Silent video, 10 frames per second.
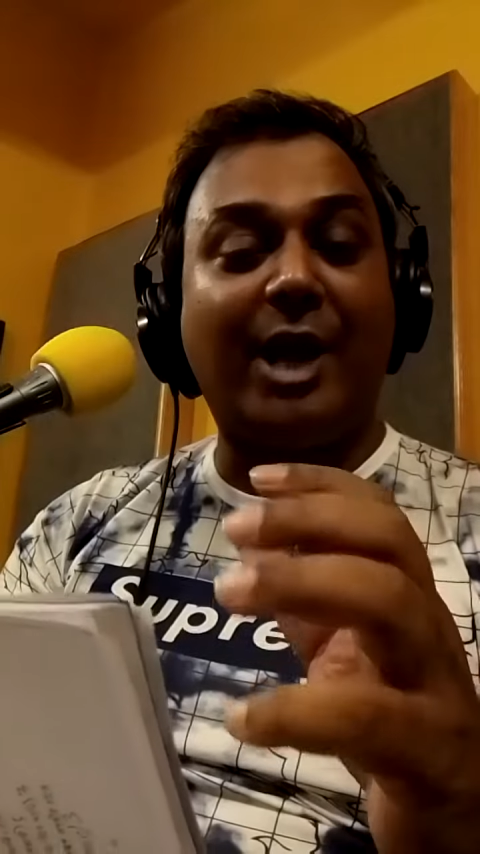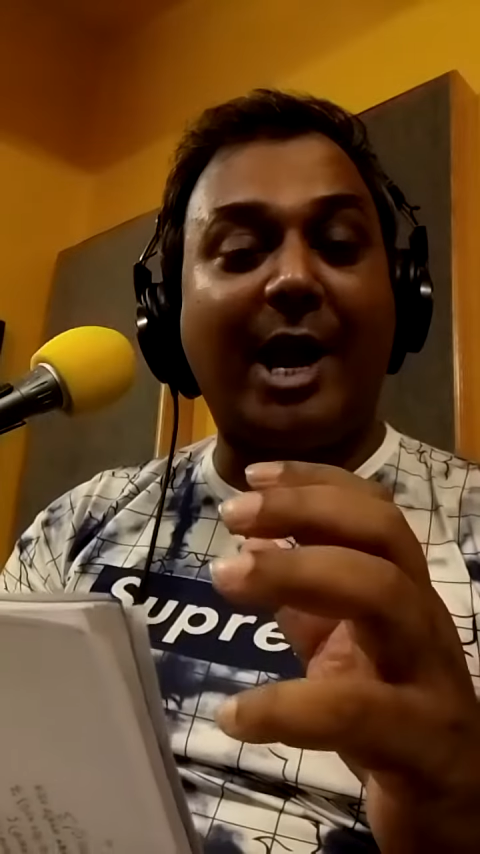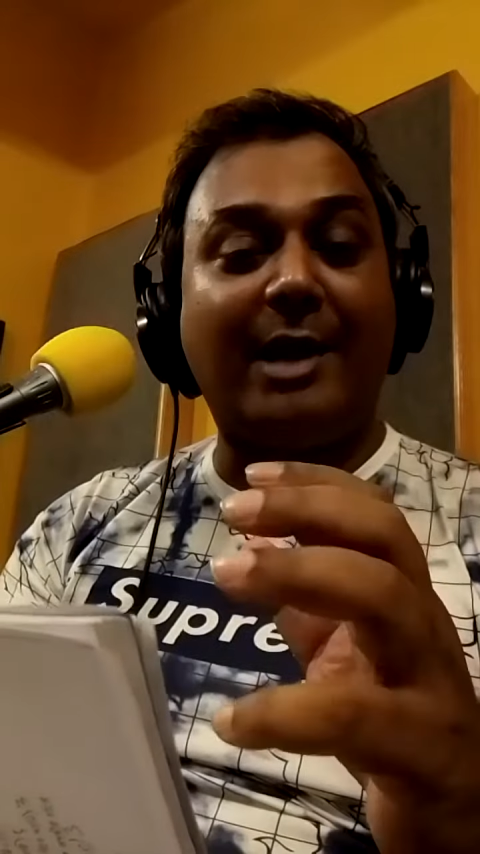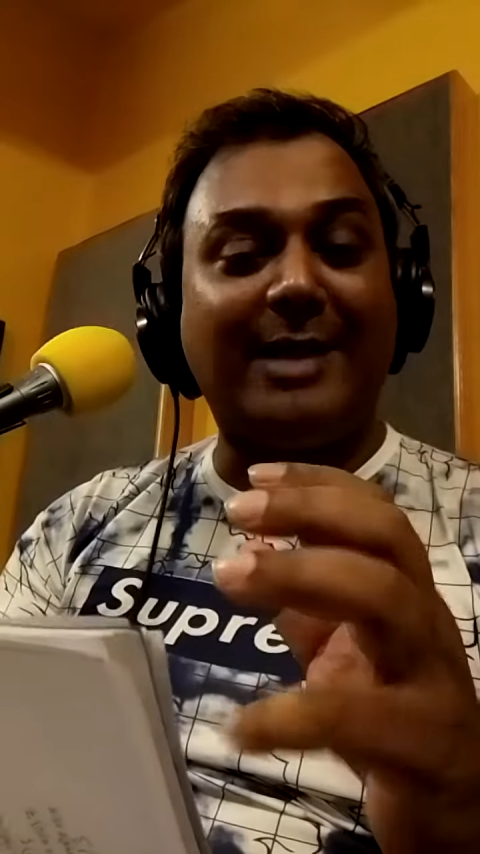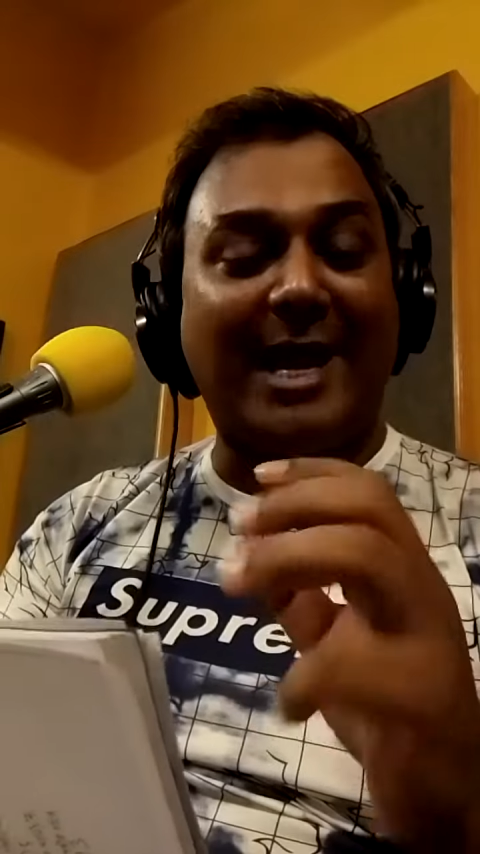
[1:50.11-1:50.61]

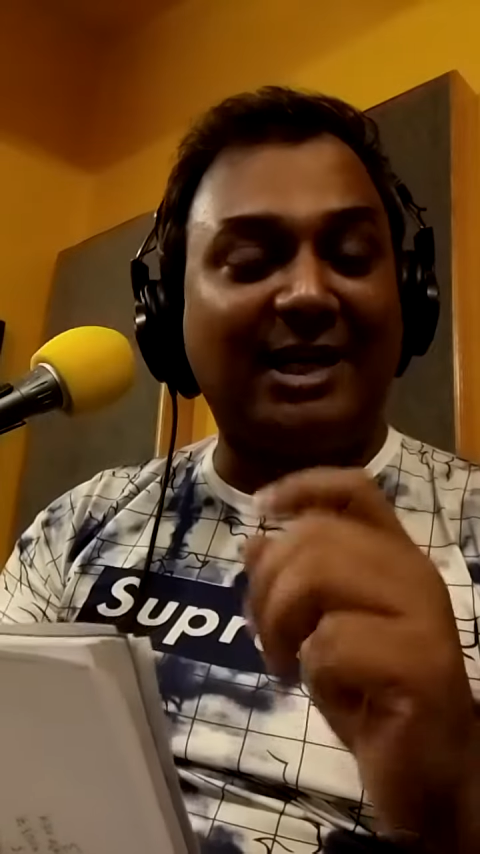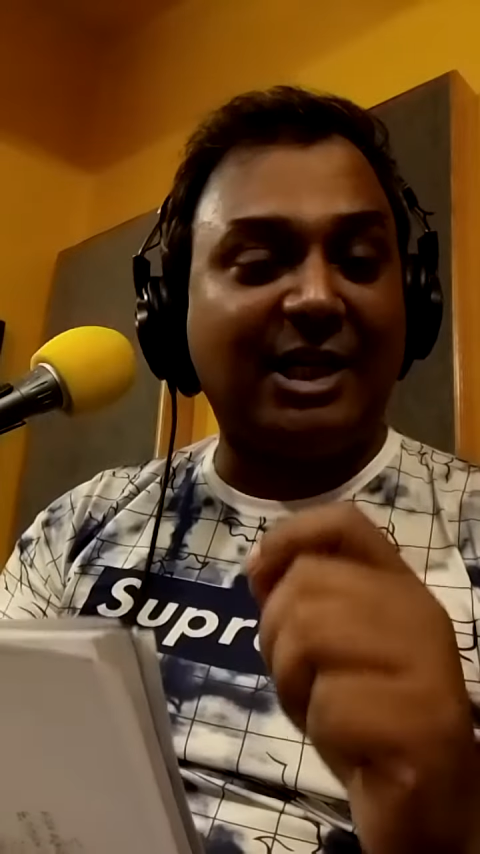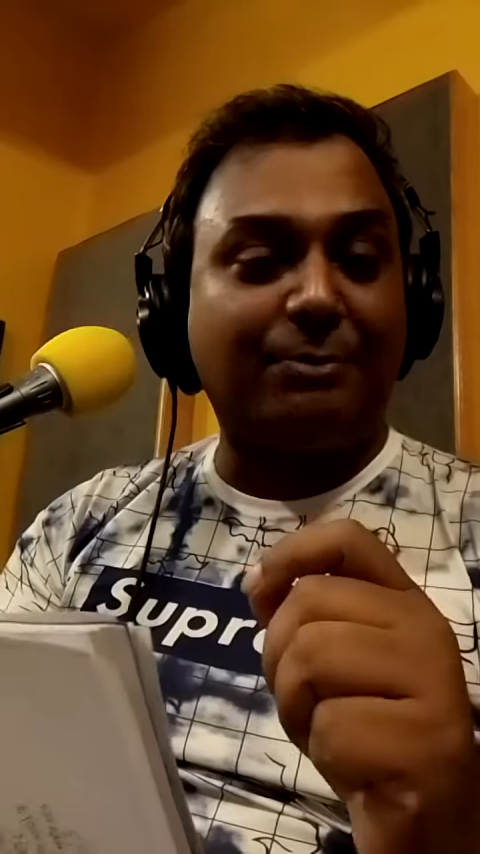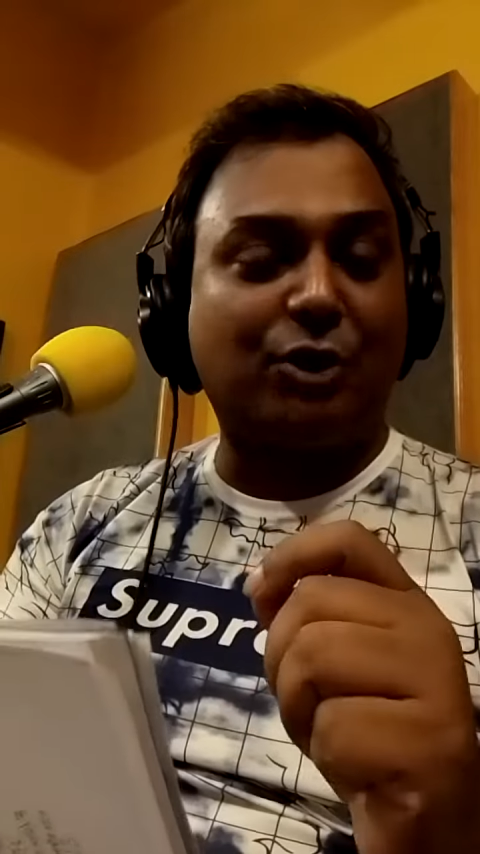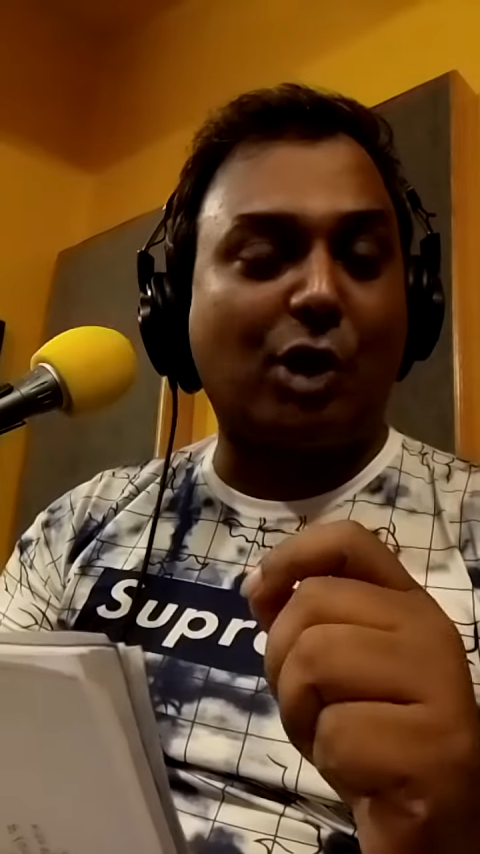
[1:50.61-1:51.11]
the
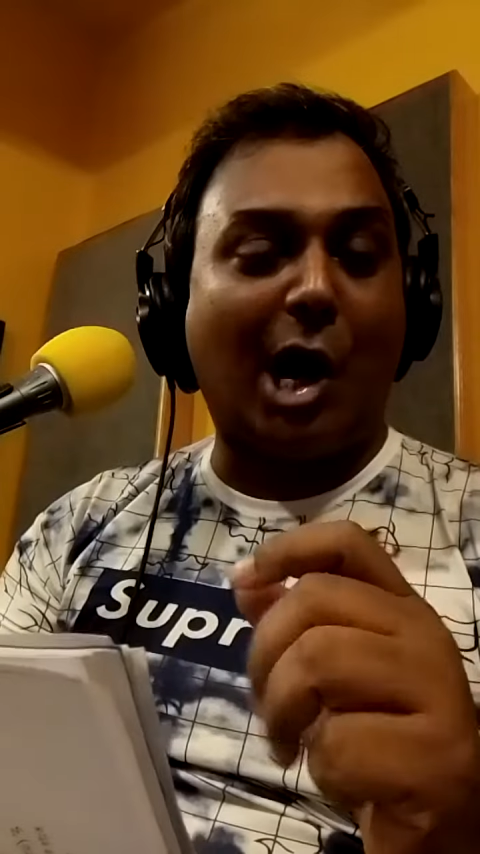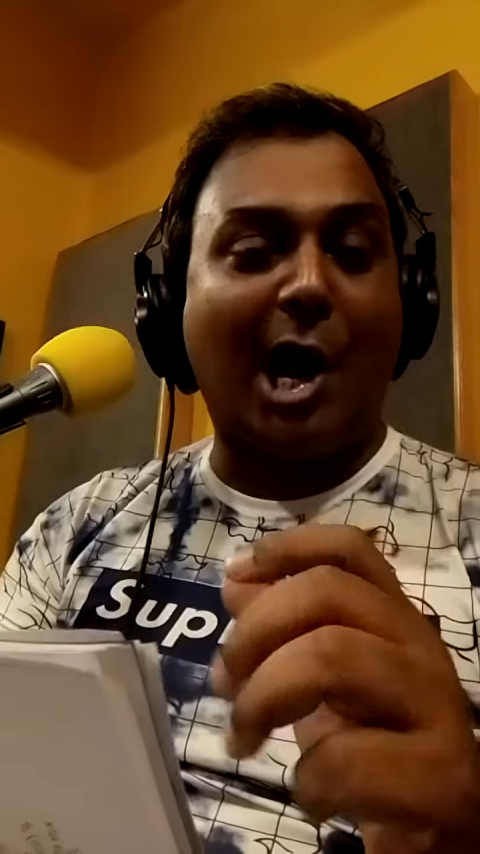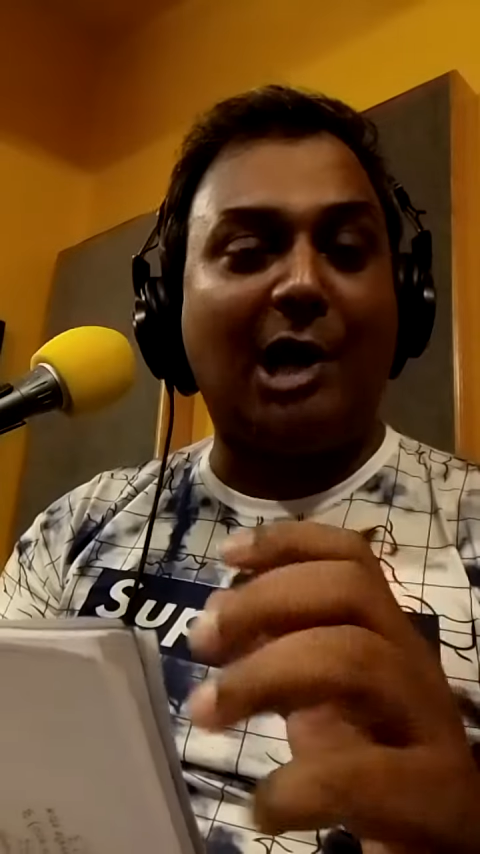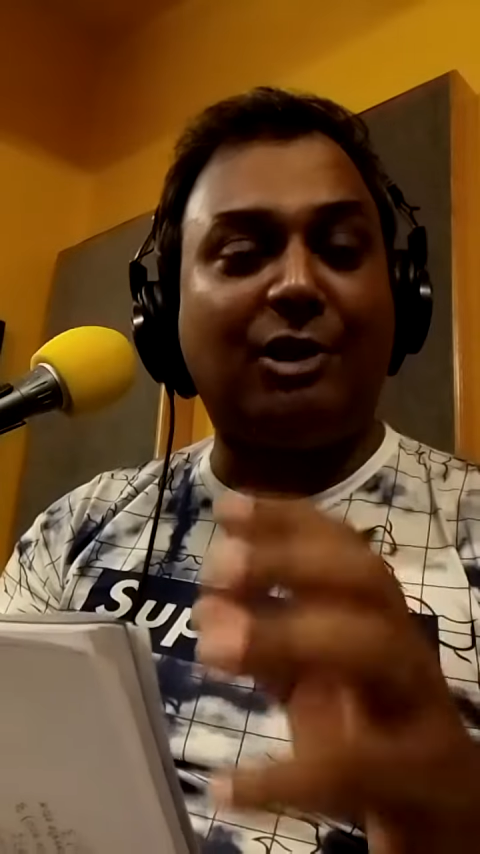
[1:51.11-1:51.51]
narrative style,